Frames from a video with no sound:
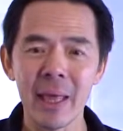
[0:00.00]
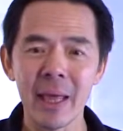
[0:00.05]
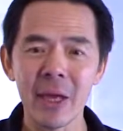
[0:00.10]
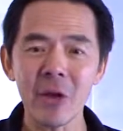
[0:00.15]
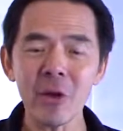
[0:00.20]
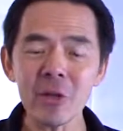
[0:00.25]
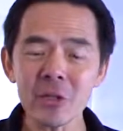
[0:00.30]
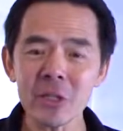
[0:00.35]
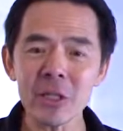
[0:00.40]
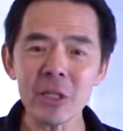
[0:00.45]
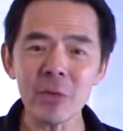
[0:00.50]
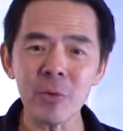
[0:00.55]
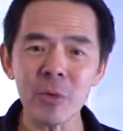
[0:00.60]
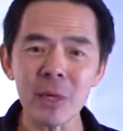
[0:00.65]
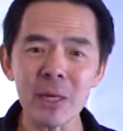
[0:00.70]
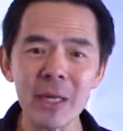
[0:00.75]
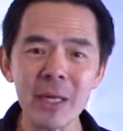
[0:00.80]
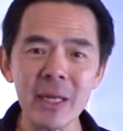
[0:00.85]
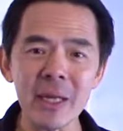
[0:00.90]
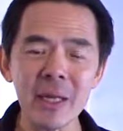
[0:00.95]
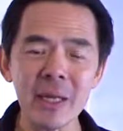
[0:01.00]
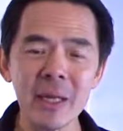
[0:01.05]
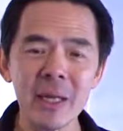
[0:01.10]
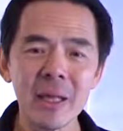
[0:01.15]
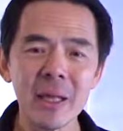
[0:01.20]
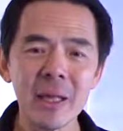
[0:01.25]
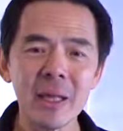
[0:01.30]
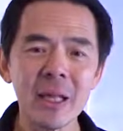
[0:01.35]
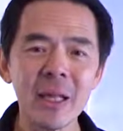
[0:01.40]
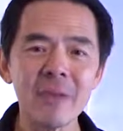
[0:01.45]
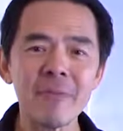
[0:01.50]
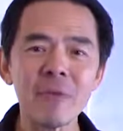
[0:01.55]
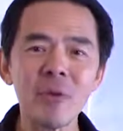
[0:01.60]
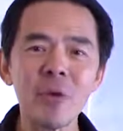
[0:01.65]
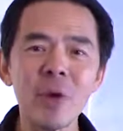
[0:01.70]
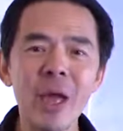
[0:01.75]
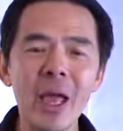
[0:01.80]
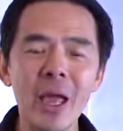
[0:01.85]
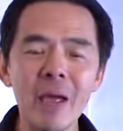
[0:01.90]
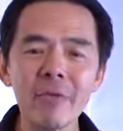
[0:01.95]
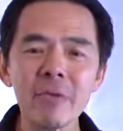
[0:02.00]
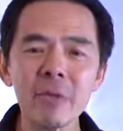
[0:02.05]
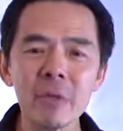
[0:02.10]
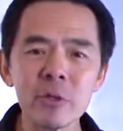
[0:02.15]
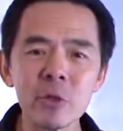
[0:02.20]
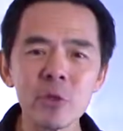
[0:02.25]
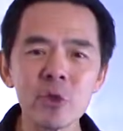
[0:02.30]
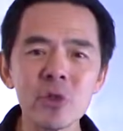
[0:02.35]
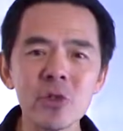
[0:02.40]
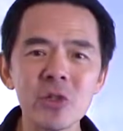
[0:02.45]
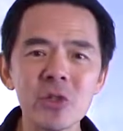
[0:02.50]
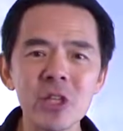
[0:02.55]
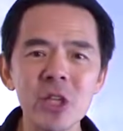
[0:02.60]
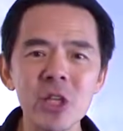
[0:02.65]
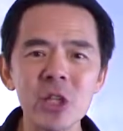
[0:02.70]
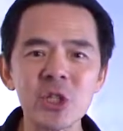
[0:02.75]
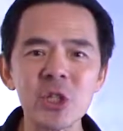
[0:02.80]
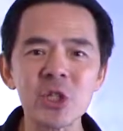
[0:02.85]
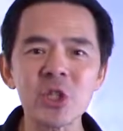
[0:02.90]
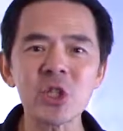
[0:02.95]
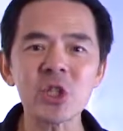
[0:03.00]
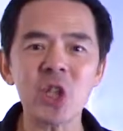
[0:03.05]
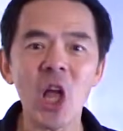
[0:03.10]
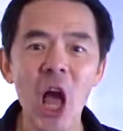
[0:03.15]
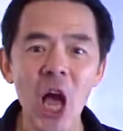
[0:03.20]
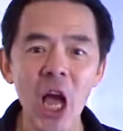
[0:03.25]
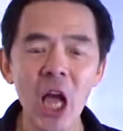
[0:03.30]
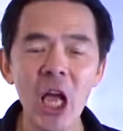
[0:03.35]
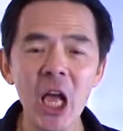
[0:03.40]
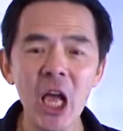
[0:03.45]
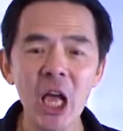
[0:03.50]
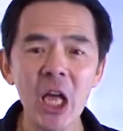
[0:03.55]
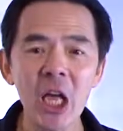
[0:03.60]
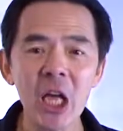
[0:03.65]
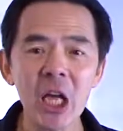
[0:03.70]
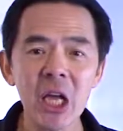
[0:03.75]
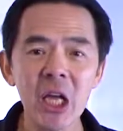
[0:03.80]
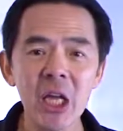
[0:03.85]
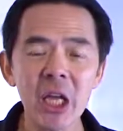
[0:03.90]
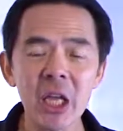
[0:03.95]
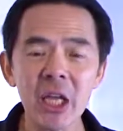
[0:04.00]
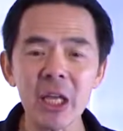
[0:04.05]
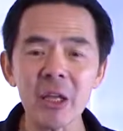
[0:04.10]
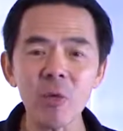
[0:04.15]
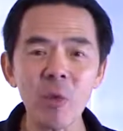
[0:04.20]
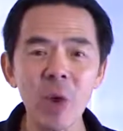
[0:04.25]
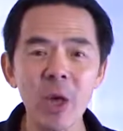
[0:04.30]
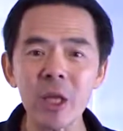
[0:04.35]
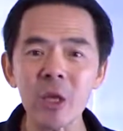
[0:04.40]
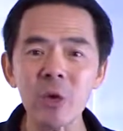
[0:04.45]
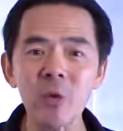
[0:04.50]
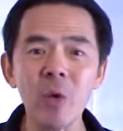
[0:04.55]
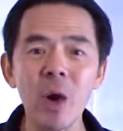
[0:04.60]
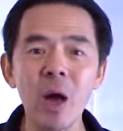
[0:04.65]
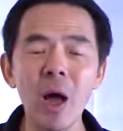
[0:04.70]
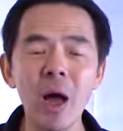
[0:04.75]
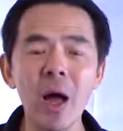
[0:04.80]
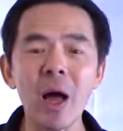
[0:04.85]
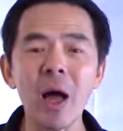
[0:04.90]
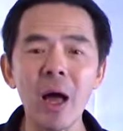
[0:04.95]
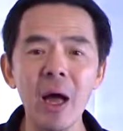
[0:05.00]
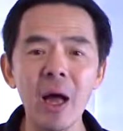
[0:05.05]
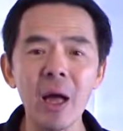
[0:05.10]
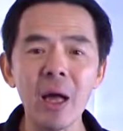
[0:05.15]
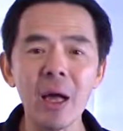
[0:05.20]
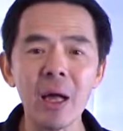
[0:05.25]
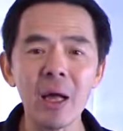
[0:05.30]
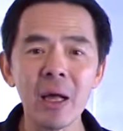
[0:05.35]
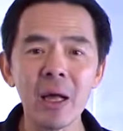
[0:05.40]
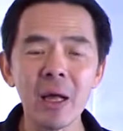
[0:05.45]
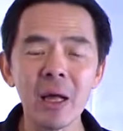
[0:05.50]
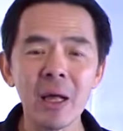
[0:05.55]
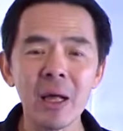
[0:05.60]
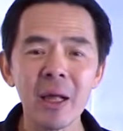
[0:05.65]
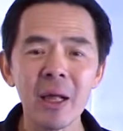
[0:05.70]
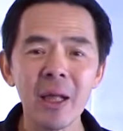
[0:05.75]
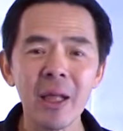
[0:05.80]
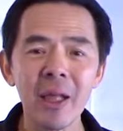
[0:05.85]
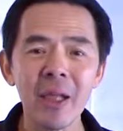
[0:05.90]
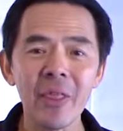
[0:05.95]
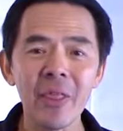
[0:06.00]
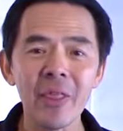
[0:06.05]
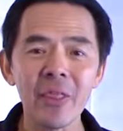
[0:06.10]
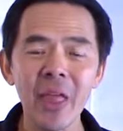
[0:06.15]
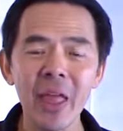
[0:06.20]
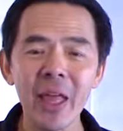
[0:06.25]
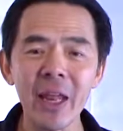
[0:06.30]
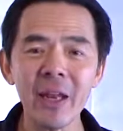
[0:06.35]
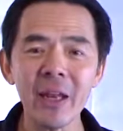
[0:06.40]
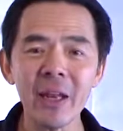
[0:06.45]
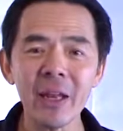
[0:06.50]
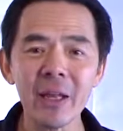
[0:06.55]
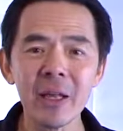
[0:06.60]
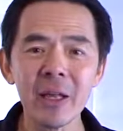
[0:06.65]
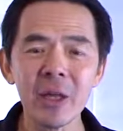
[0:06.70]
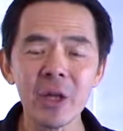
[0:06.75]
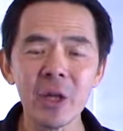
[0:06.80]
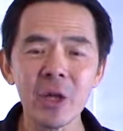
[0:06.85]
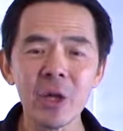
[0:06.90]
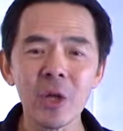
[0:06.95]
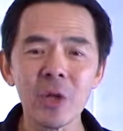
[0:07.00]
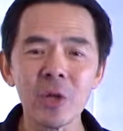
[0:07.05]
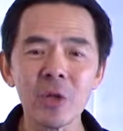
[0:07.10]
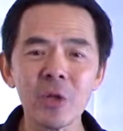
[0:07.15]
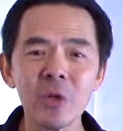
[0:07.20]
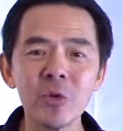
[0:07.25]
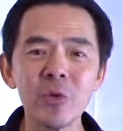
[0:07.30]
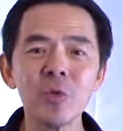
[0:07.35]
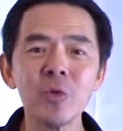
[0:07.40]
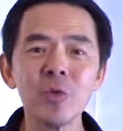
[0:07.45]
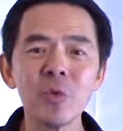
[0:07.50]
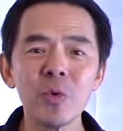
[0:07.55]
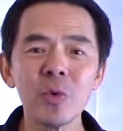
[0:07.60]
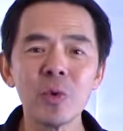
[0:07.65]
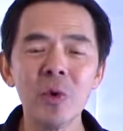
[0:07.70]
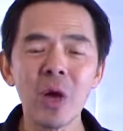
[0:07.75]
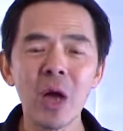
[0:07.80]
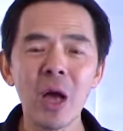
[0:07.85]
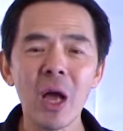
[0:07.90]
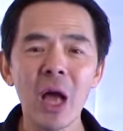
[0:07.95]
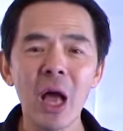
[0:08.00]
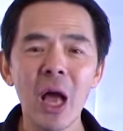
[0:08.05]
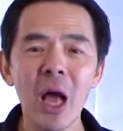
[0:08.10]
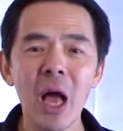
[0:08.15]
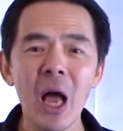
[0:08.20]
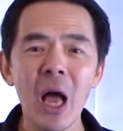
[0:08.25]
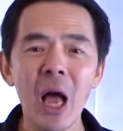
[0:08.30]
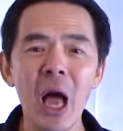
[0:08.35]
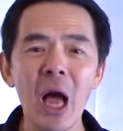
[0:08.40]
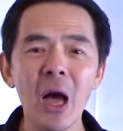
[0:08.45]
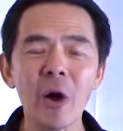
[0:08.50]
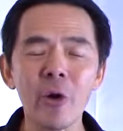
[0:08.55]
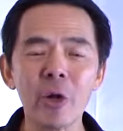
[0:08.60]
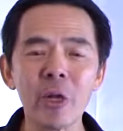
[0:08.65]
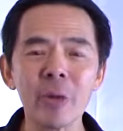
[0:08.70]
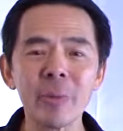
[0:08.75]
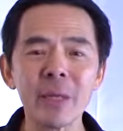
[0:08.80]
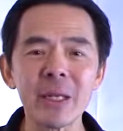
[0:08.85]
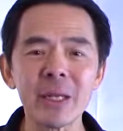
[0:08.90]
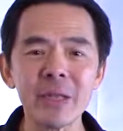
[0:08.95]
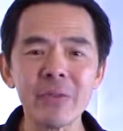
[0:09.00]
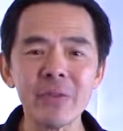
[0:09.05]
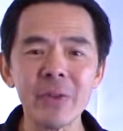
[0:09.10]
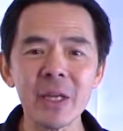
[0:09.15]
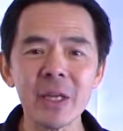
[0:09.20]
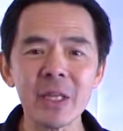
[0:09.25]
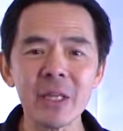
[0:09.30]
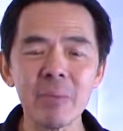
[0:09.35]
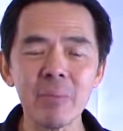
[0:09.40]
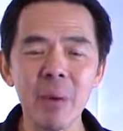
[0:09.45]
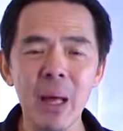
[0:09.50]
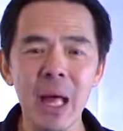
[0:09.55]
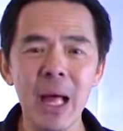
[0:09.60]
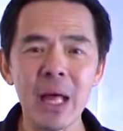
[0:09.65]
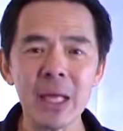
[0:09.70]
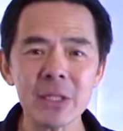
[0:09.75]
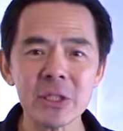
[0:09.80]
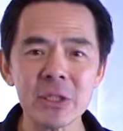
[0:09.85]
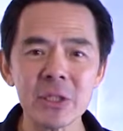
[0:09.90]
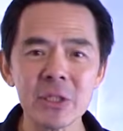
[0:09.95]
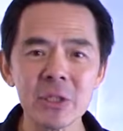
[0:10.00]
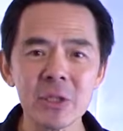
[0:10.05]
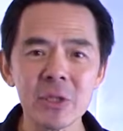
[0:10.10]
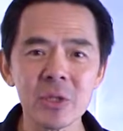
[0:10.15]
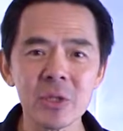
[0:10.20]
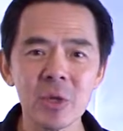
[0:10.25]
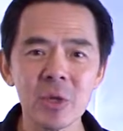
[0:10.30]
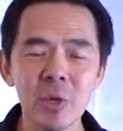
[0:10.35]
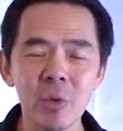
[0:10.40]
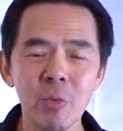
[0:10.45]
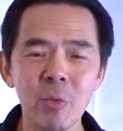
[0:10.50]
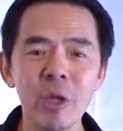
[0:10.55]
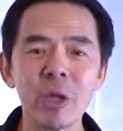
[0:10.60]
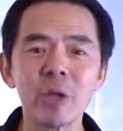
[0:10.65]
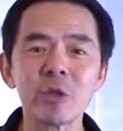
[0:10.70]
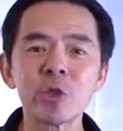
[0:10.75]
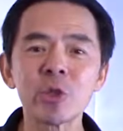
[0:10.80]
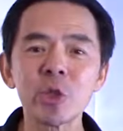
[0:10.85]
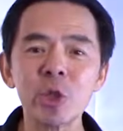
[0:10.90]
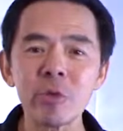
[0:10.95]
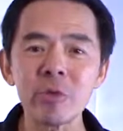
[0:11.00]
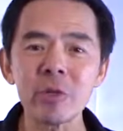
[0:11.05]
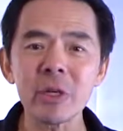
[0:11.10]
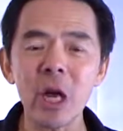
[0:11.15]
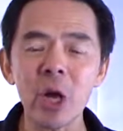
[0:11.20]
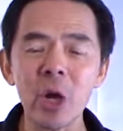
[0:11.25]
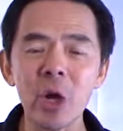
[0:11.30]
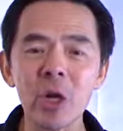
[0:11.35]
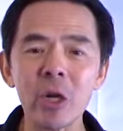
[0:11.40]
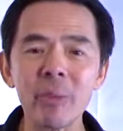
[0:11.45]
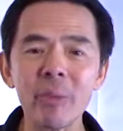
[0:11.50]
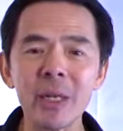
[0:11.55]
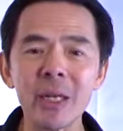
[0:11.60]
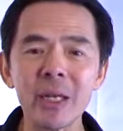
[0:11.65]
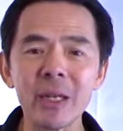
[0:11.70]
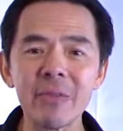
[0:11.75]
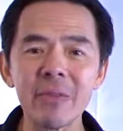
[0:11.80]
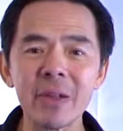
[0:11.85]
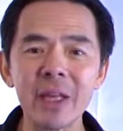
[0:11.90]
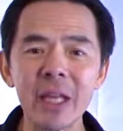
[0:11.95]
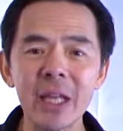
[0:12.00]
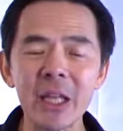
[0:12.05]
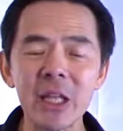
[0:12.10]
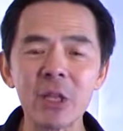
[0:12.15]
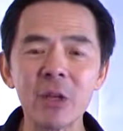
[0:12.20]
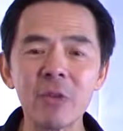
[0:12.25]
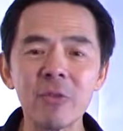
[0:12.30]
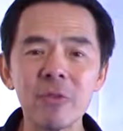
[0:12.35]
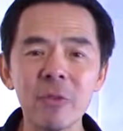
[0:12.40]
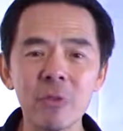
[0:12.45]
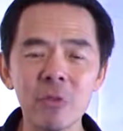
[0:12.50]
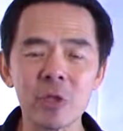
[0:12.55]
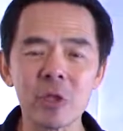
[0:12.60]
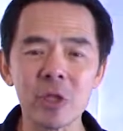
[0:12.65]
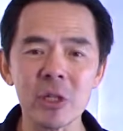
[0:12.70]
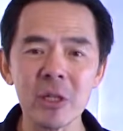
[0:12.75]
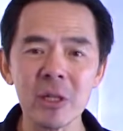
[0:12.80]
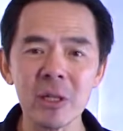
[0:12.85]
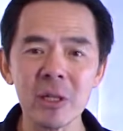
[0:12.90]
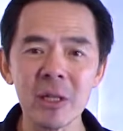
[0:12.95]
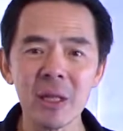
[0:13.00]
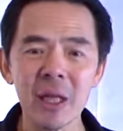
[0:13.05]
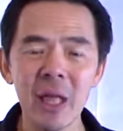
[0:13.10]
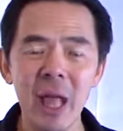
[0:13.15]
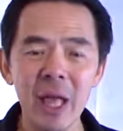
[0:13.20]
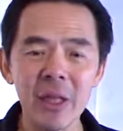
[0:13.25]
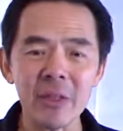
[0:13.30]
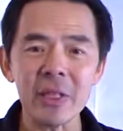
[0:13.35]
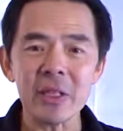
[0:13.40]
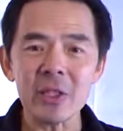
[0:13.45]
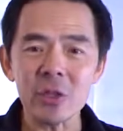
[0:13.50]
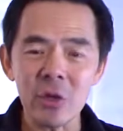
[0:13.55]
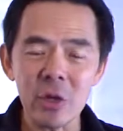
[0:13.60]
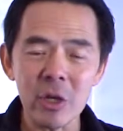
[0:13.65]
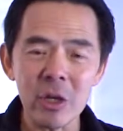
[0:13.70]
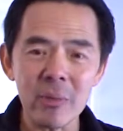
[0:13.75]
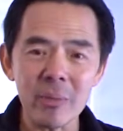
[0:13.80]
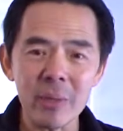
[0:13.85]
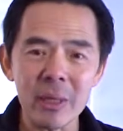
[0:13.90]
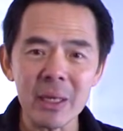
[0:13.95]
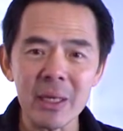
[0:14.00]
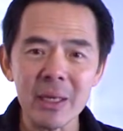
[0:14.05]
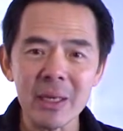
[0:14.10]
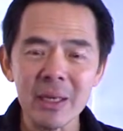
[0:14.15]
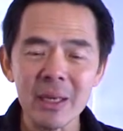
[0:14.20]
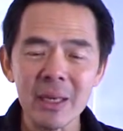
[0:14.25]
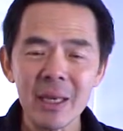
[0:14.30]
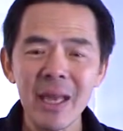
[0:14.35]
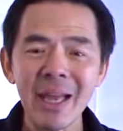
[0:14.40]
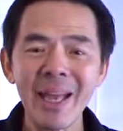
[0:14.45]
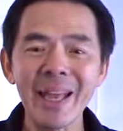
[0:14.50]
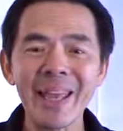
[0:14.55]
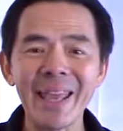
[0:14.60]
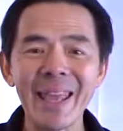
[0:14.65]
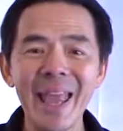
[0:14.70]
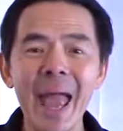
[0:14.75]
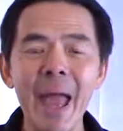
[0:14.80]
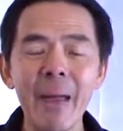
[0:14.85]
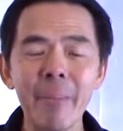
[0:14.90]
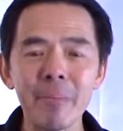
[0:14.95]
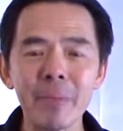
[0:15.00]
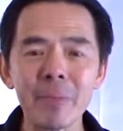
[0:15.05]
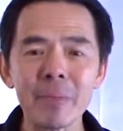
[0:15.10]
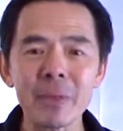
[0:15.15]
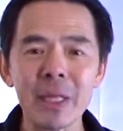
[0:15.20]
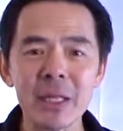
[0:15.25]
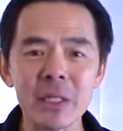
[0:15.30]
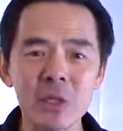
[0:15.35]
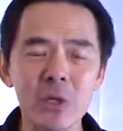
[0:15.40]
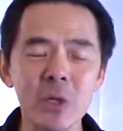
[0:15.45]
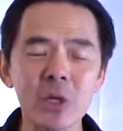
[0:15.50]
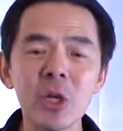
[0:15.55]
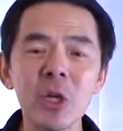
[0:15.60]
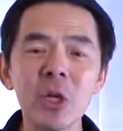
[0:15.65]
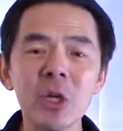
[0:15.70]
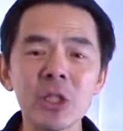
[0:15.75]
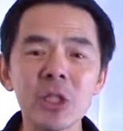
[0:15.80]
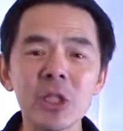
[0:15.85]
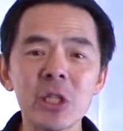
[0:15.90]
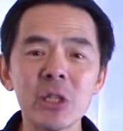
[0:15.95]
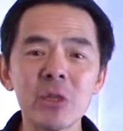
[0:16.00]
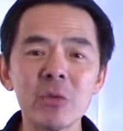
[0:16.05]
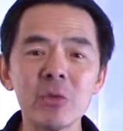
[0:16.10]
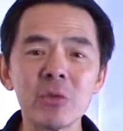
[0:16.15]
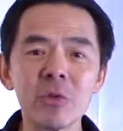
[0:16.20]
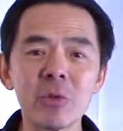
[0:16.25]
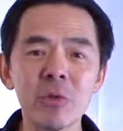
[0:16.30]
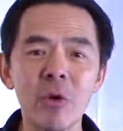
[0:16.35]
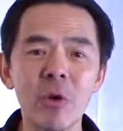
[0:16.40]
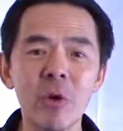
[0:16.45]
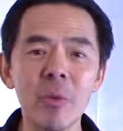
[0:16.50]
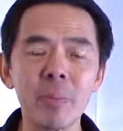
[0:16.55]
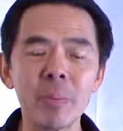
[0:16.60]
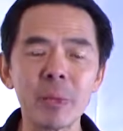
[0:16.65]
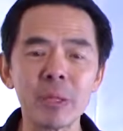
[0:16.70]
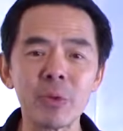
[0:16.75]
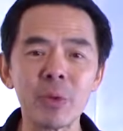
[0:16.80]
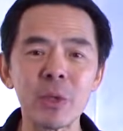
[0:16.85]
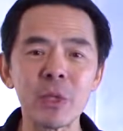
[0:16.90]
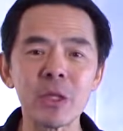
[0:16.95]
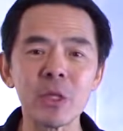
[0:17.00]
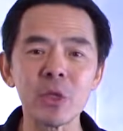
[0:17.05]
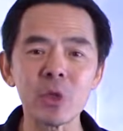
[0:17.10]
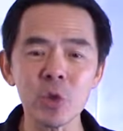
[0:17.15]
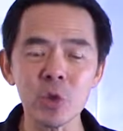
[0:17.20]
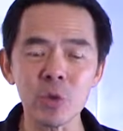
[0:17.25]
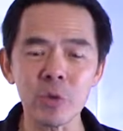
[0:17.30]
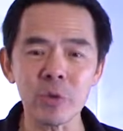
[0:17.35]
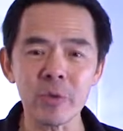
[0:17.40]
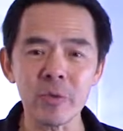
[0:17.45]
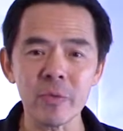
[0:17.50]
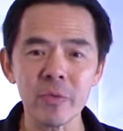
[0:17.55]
Consequently, if your evolution is stuck in where you are, then you are going to be living in the past, where your children are going to be living in the future, and there's going to be a gap that's going to continue to grow between the two.